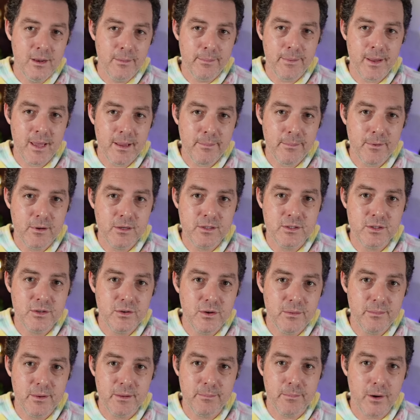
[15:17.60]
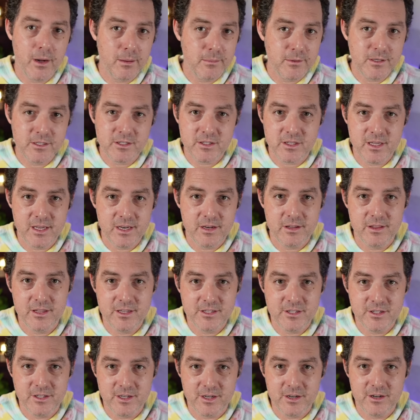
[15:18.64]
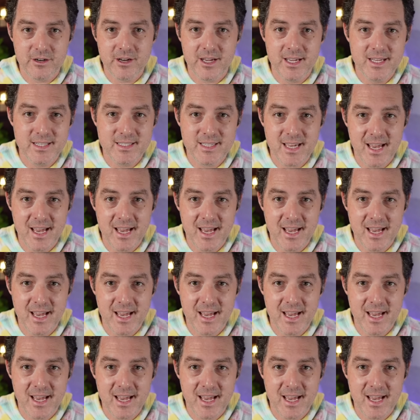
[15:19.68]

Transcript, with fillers: a paper due to be published later this year, it's